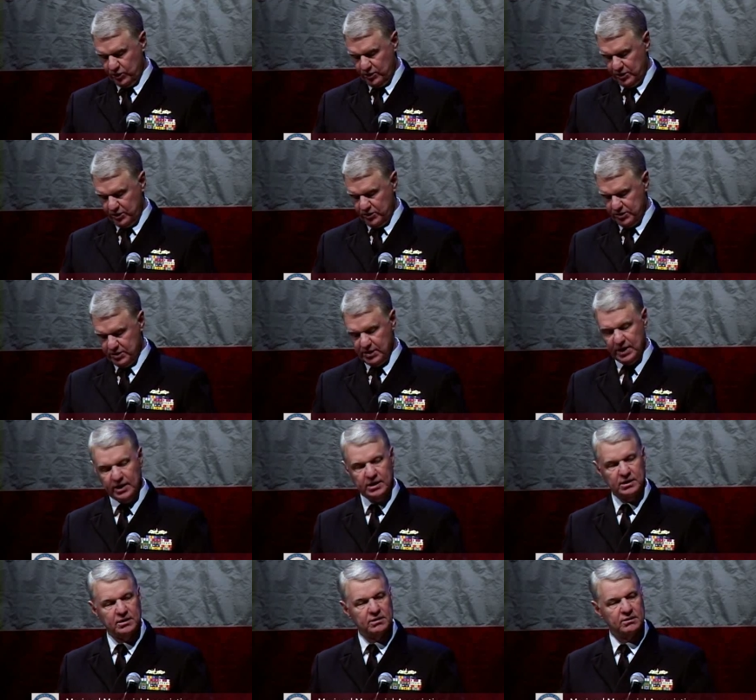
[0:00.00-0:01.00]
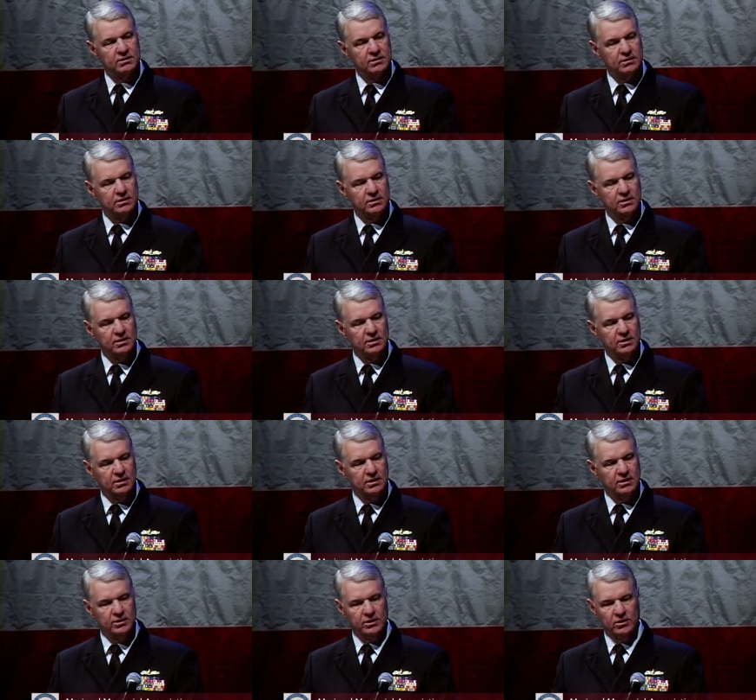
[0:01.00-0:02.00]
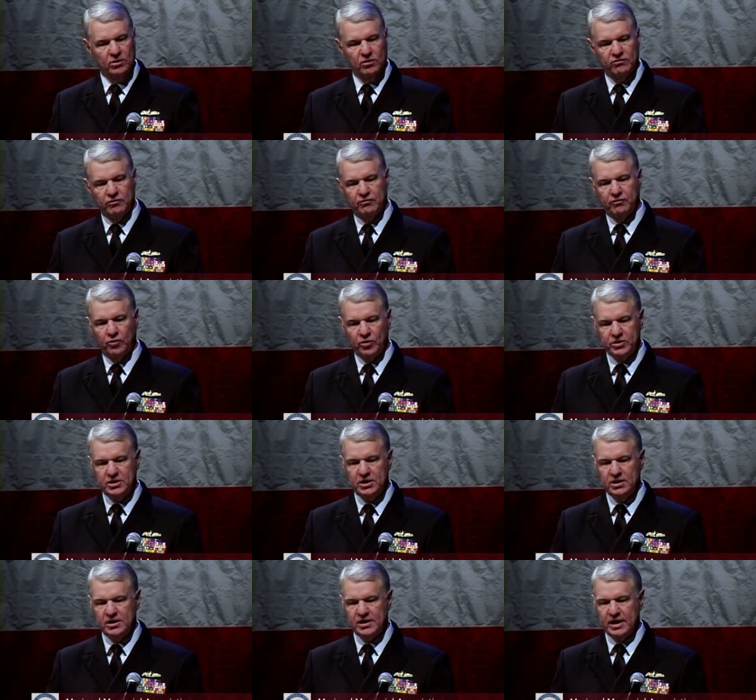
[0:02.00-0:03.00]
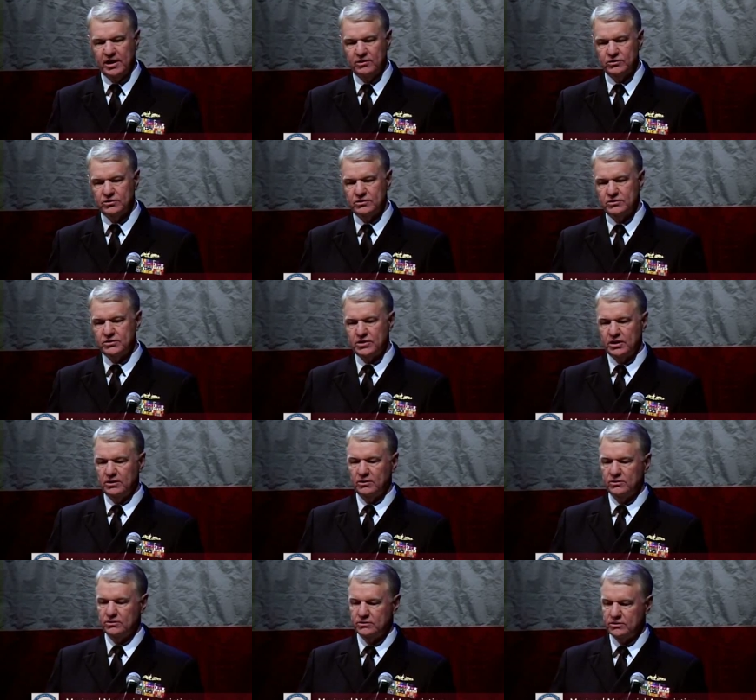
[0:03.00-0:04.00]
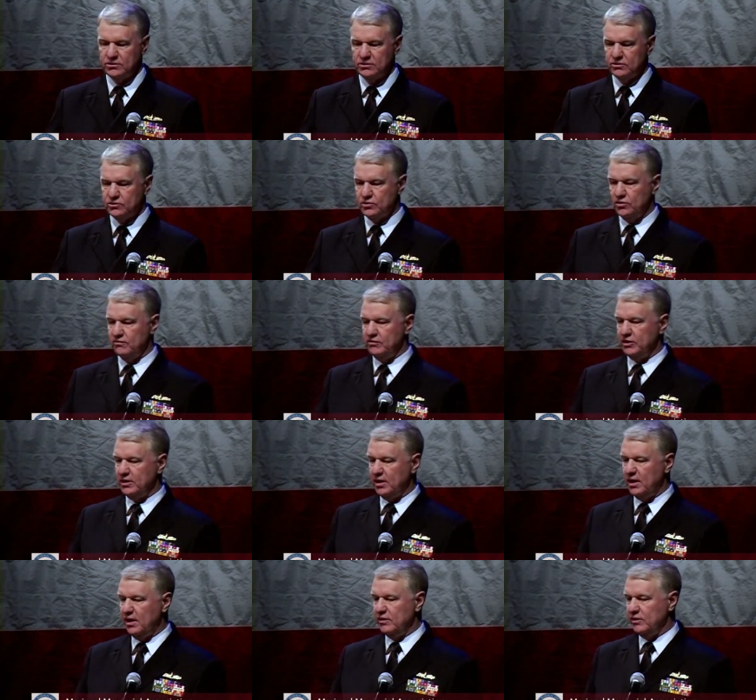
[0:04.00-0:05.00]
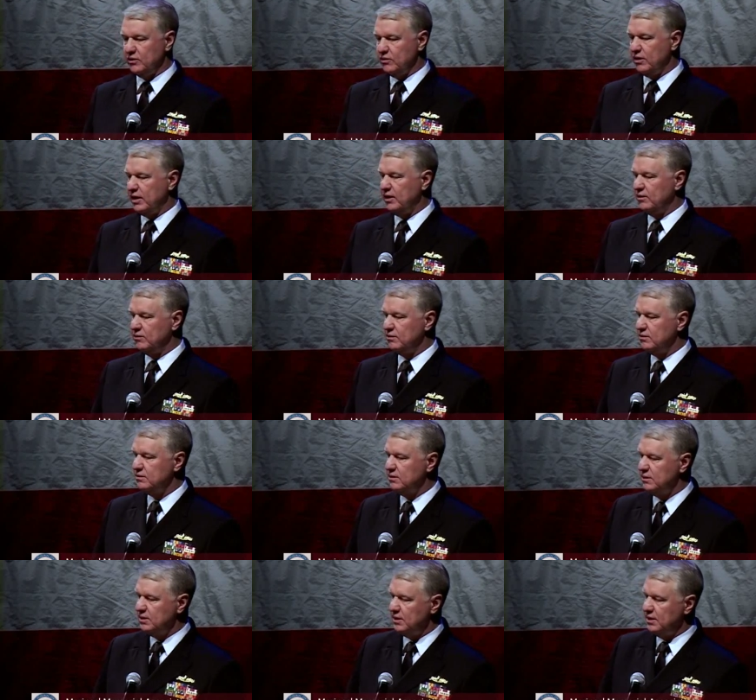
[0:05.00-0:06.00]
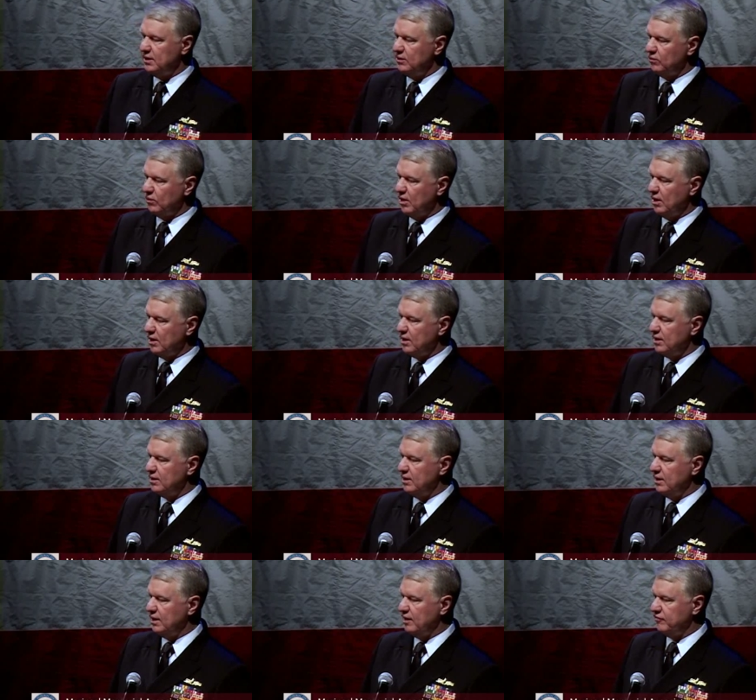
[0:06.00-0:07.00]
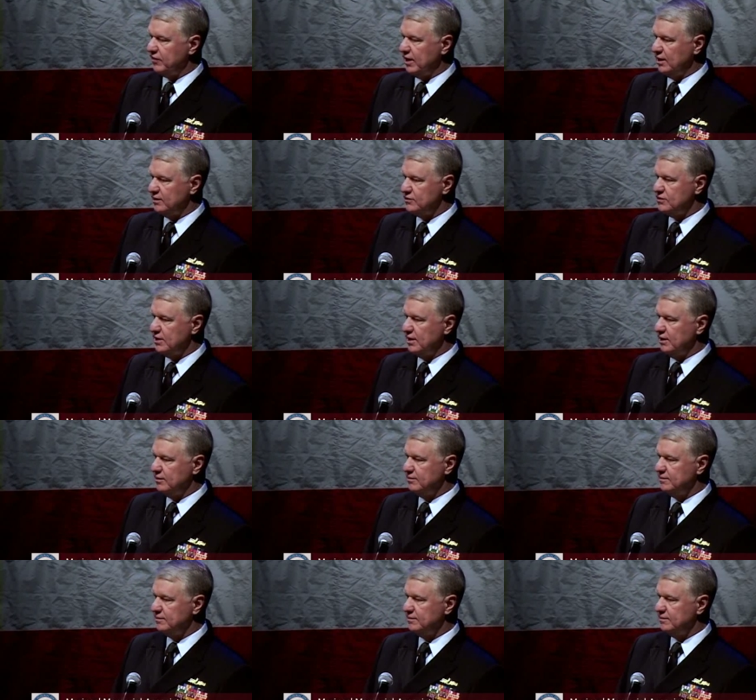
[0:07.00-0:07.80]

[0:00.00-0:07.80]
are here tonight, there are over 14,000 sailors serving on the ground in Iraq and Afghanistan.